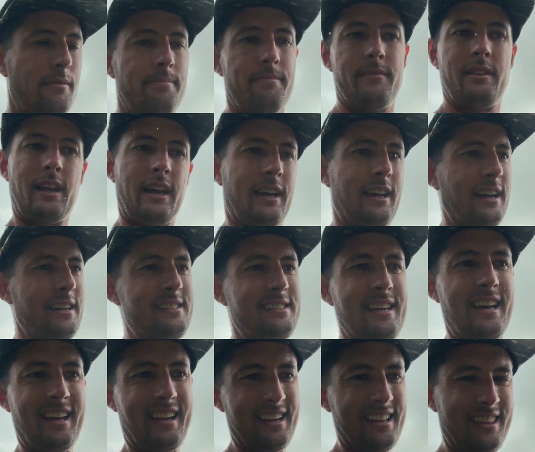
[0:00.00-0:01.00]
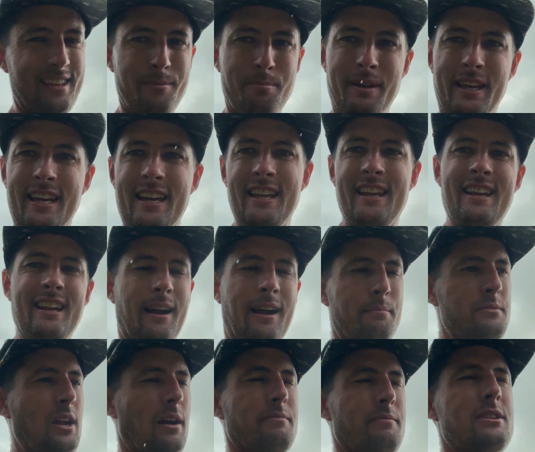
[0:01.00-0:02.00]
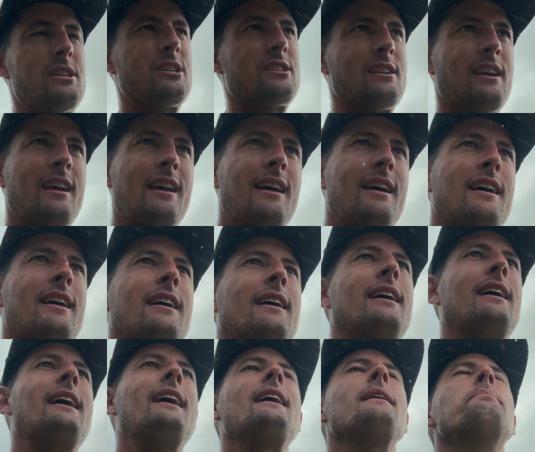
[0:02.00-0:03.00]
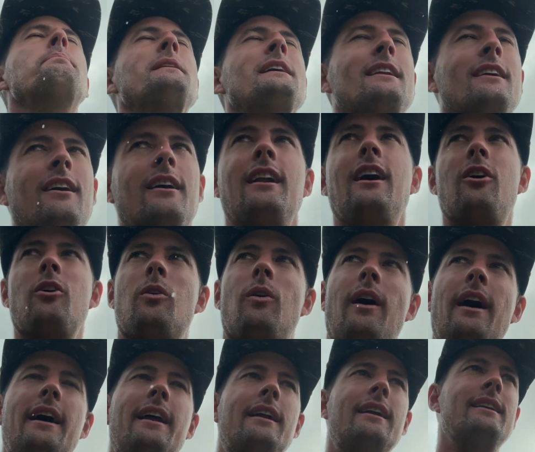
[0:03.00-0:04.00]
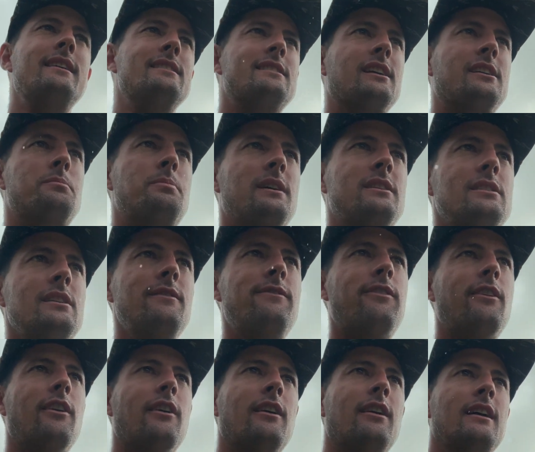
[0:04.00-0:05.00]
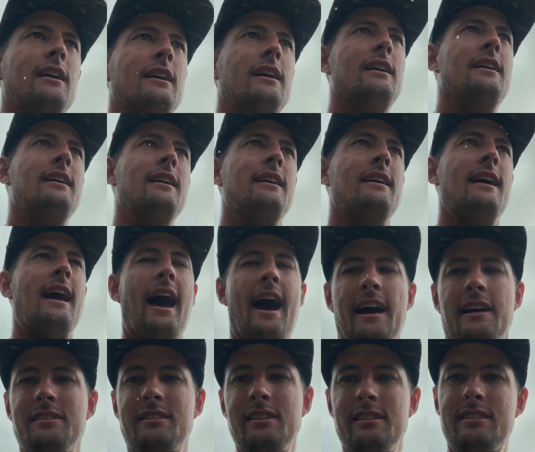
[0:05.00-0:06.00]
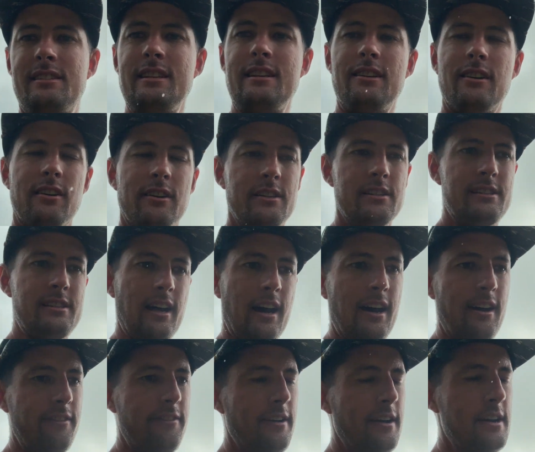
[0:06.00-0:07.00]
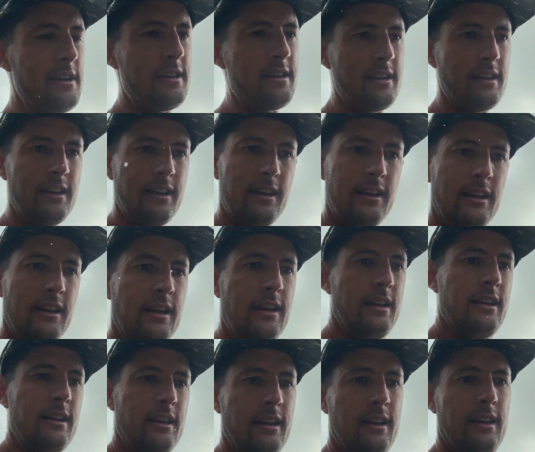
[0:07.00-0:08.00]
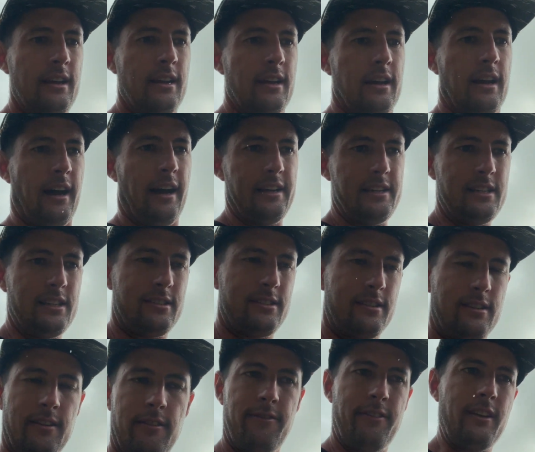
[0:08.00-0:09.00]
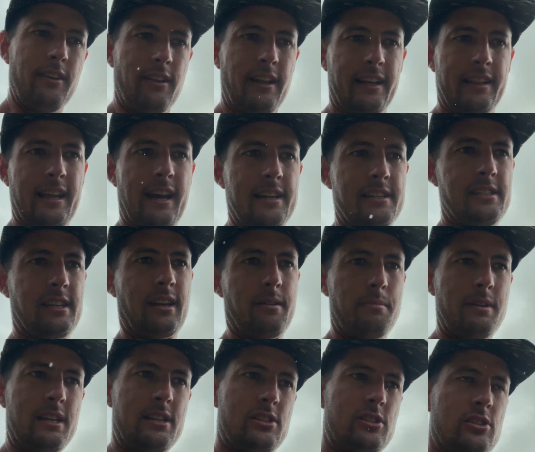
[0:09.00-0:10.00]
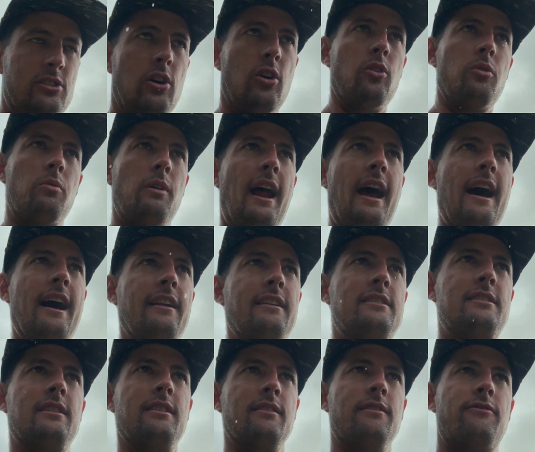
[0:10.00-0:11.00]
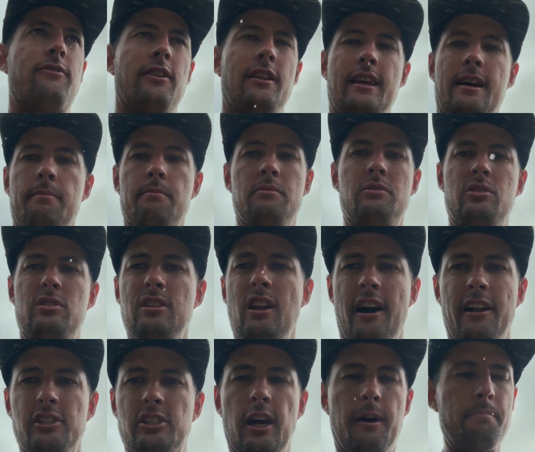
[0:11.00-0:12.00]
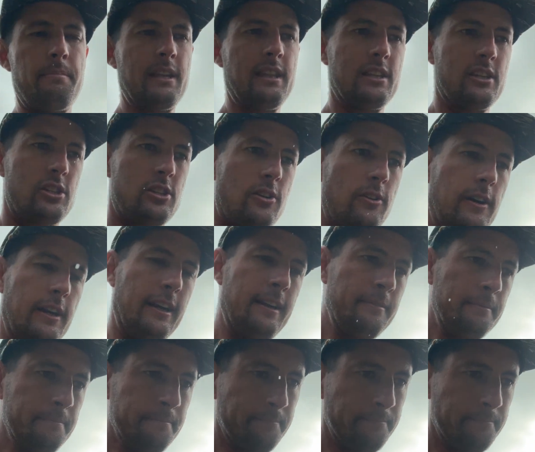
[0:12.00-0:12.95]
Like I said at the beginning, I'm just amping on how quiet it is, especially for axis deer and stuff. I just feel like that's going to be so rad for them not jumping the string.